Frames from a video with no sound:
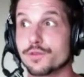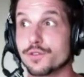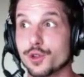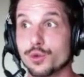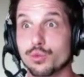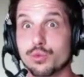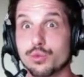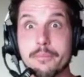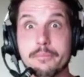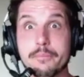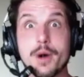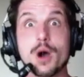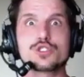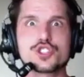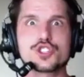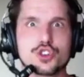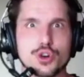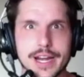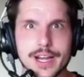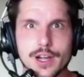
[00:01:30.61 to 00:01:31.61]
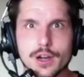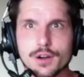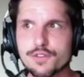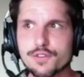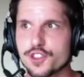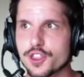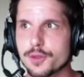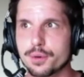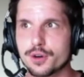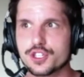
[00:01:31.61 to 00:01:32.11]
For the remote trainer,
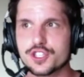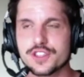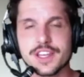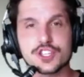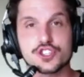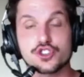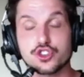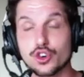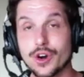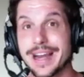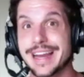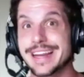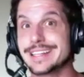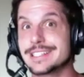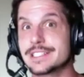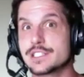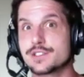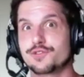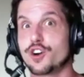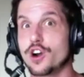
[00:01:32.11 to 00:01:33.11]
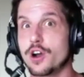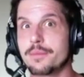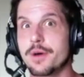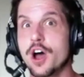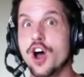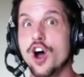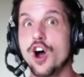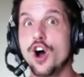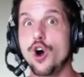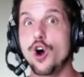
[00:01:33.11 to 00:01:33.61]
for the person that trains from
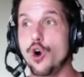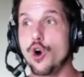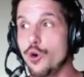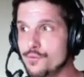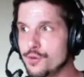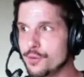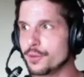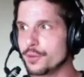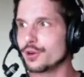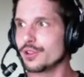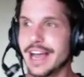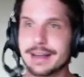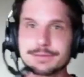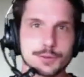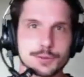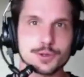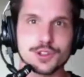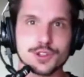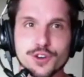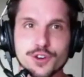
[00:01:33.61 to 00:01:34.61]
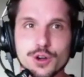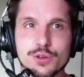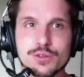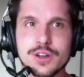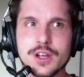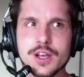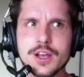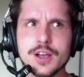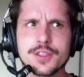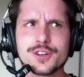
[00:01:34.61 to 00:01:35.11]
home, from their laptop or their phone,
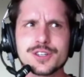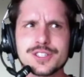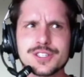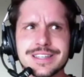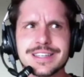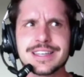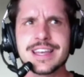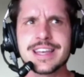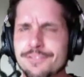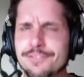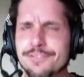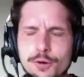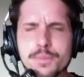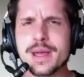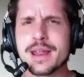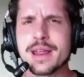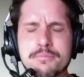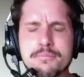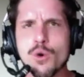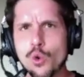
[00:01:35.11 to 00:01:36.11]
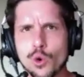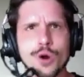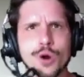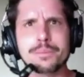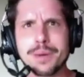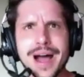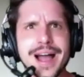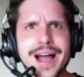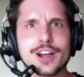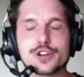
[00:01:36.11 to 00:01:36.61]
there's never been more
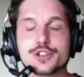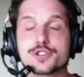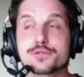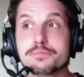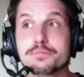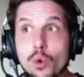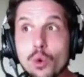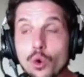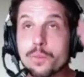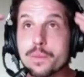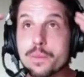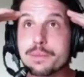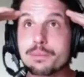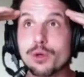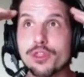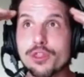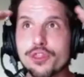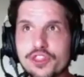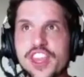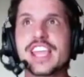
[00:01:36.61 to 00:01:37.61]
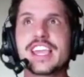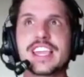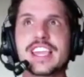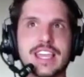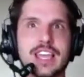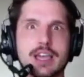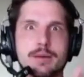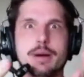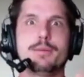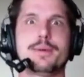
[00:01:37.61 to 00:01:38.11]
buyers, more people
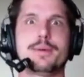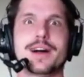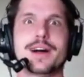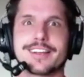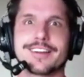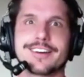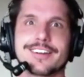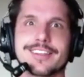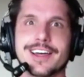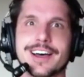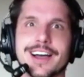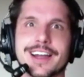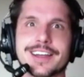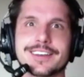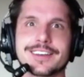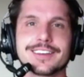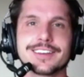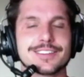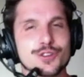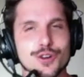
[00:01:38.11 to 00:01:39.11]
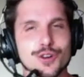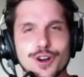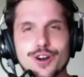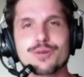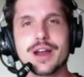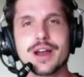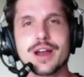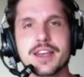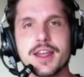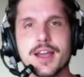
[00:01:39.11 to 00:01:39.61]
thinking about buying online than there are
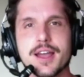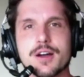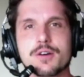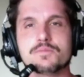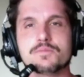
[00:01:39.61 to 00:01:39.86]
right now.